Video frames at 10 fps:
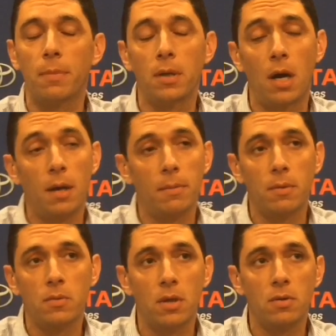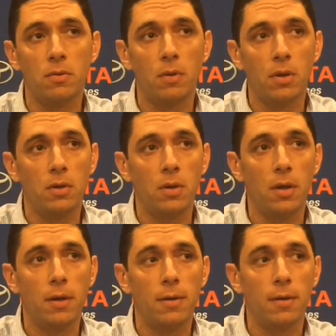But no, I mean, really
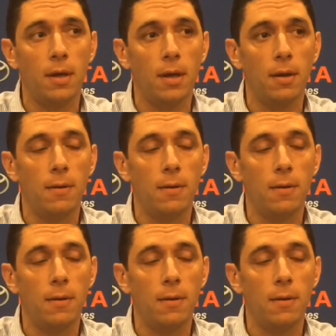good. And